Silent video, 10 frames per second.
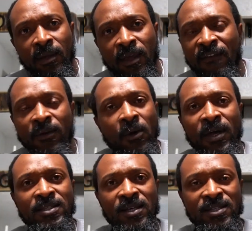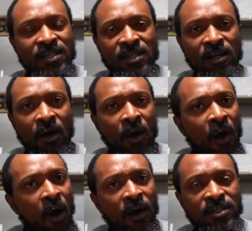Even though it took such a
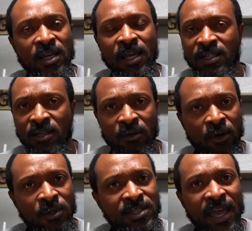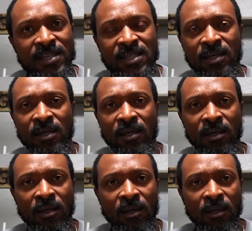harsh, grotesque,
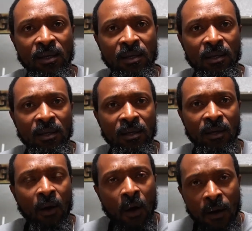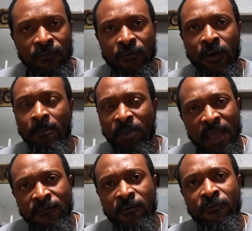harmful, and
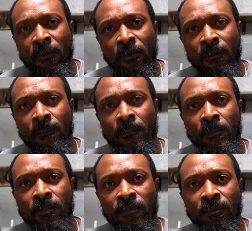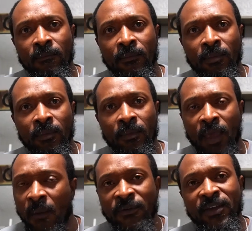painful form,
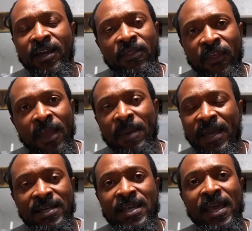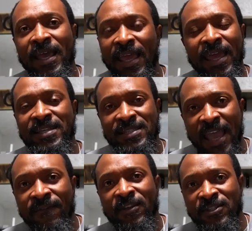it was a good thing because it
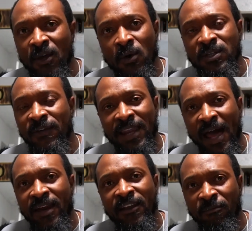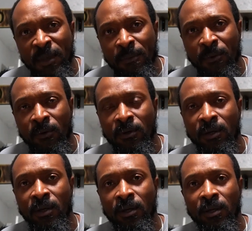saved the souls of a lot of these people.
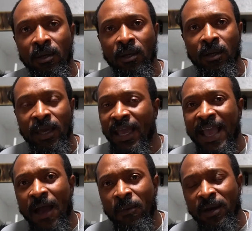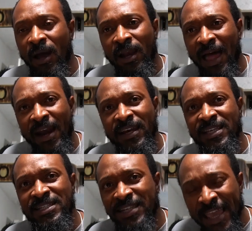It got rid of a lot of
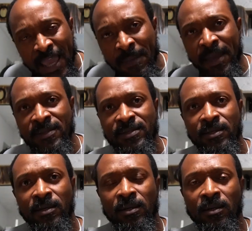these demons